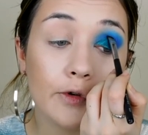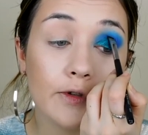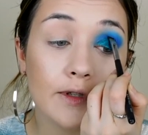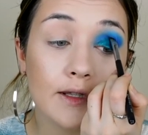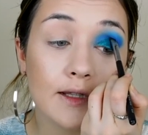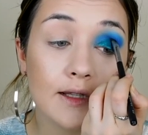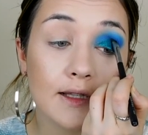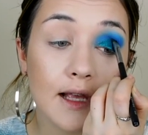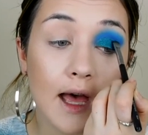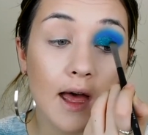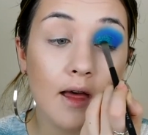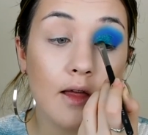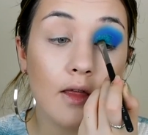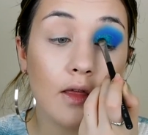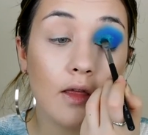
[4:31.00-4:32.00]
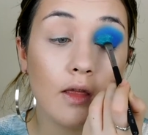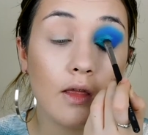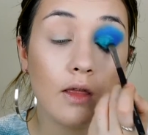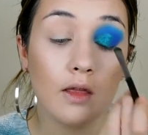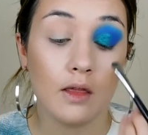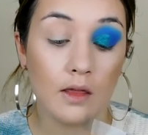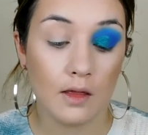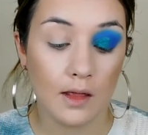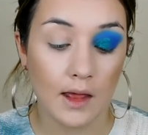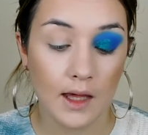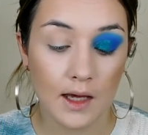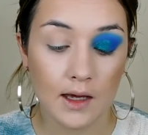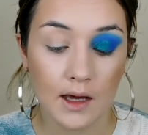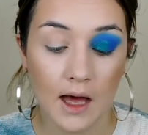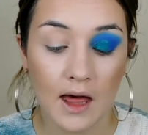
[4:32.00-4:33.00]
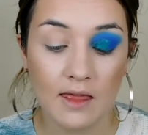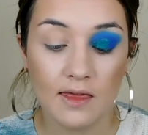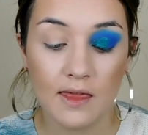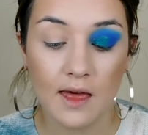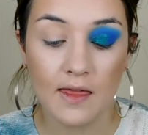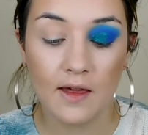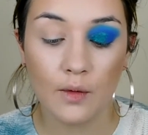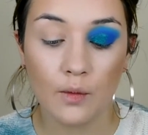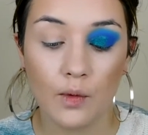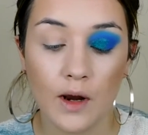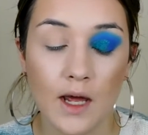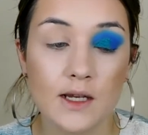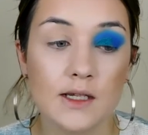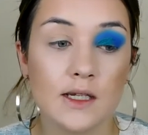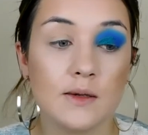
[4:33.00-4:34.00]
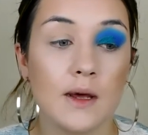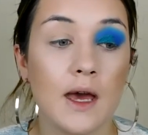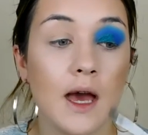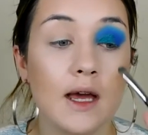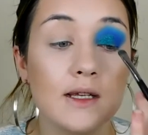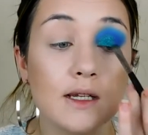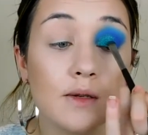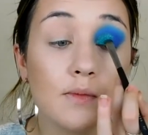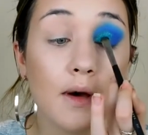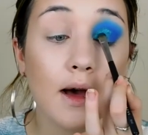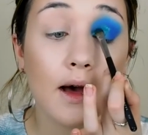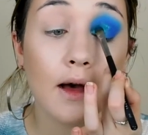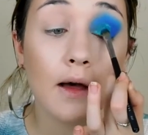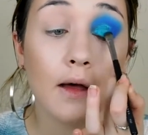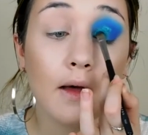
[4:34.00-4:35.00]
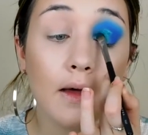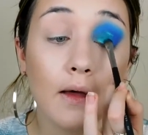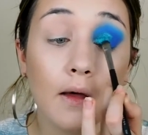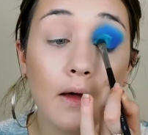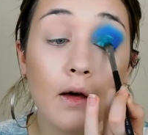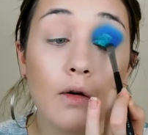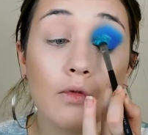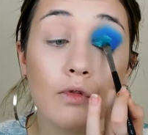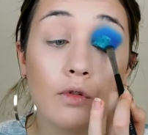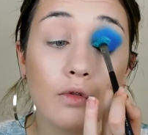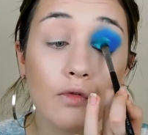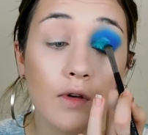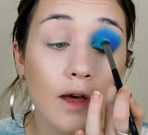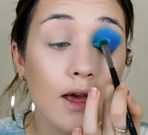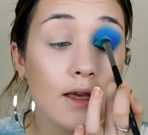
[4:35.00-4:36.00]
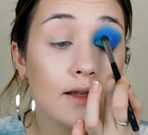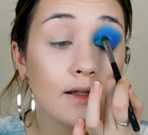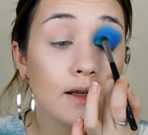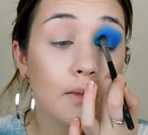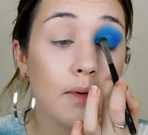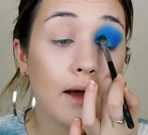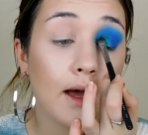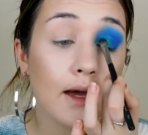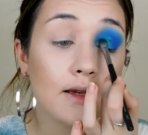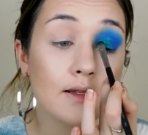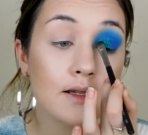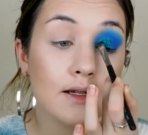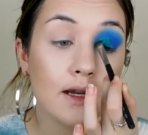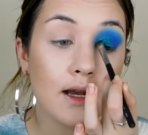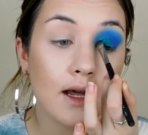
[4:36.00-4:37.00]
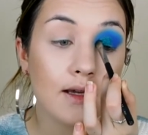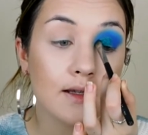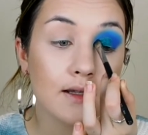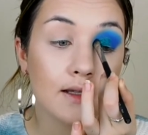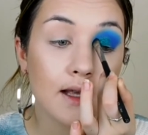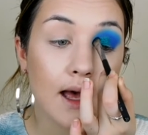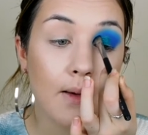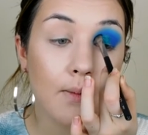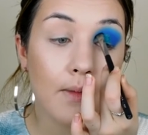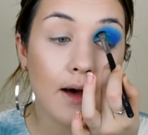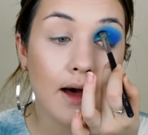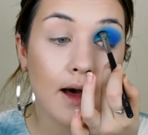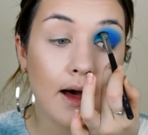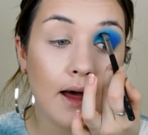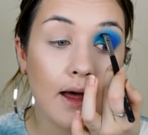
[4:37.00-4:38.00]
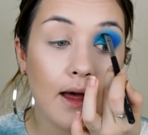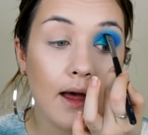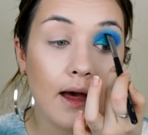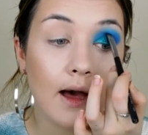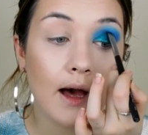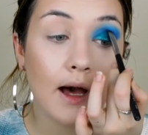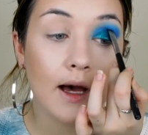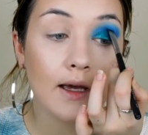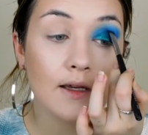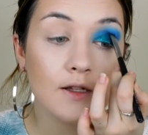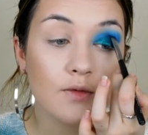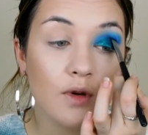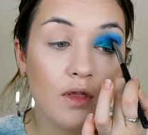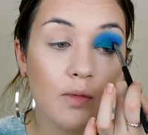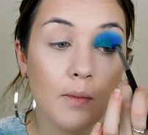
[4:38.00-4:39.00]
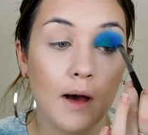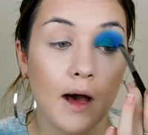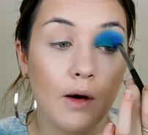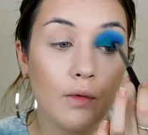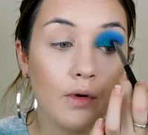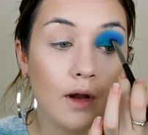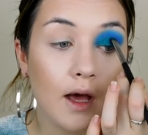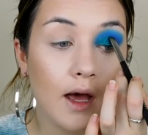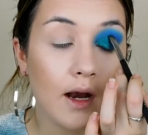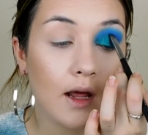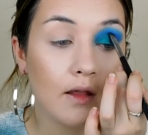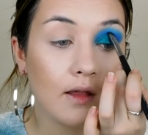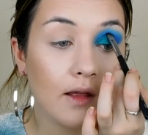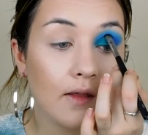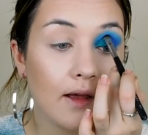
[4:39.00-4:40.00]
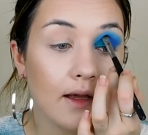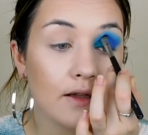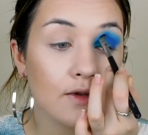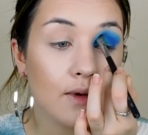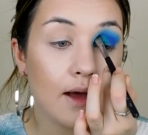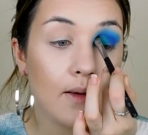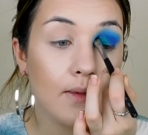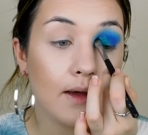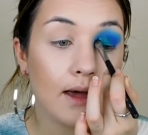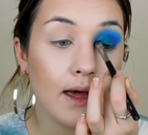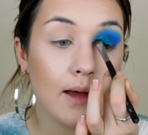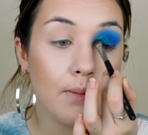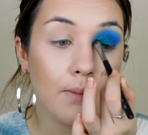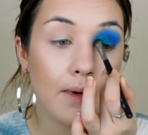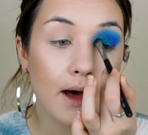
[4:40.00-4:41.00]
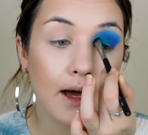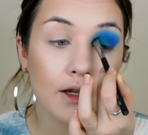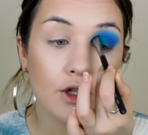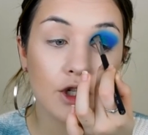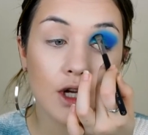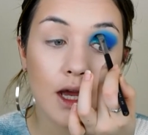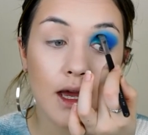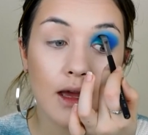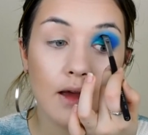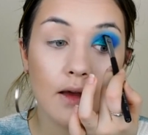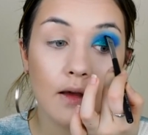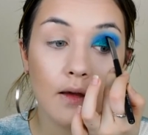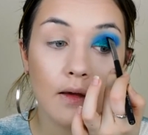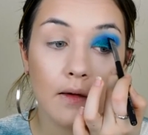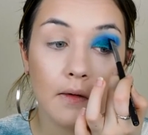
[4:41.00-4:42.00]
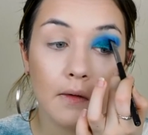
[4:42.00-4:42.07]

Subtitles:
don't set, like, I think when I did it, I did my full face and by accident I set my eyes with powder, and I think that's why it became patchy.